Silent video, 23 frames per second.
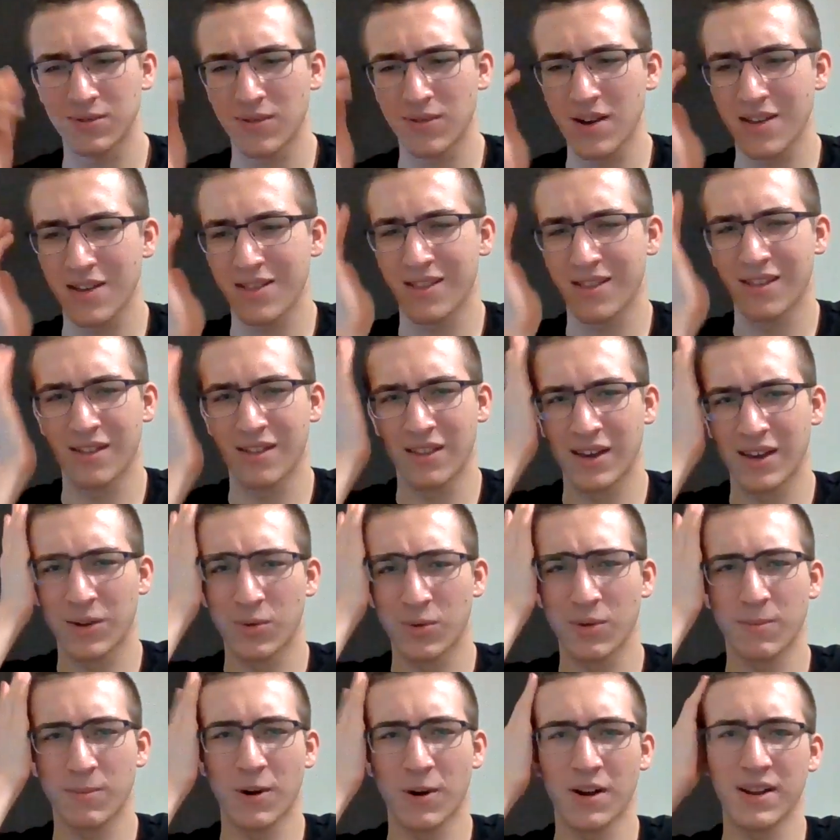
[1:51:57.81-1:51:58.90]
right like
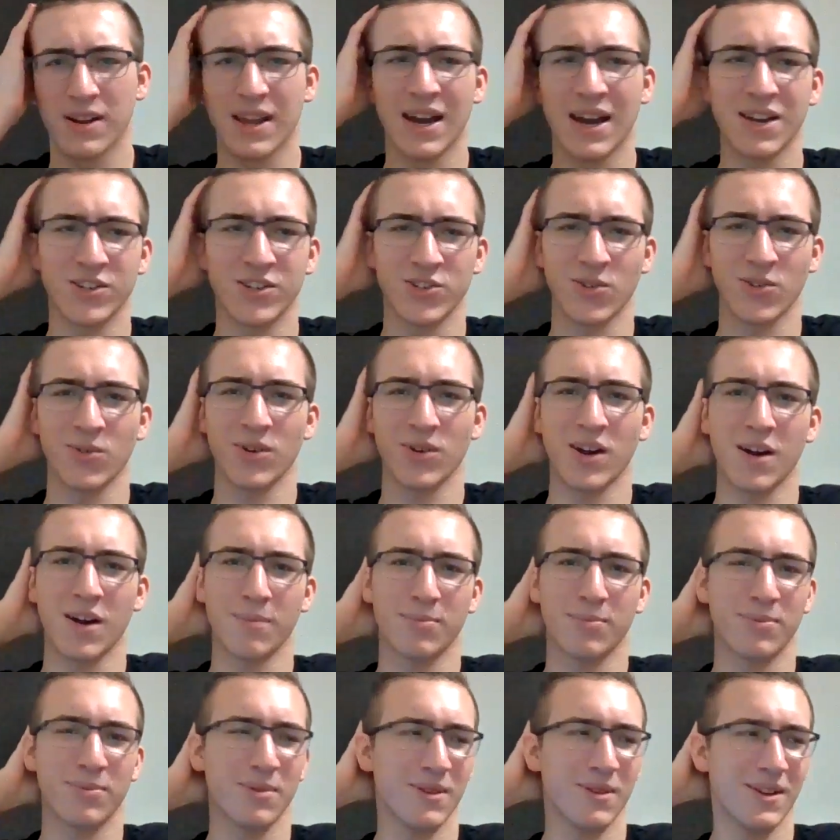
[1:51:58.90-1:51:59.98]
where Party Hat showed up,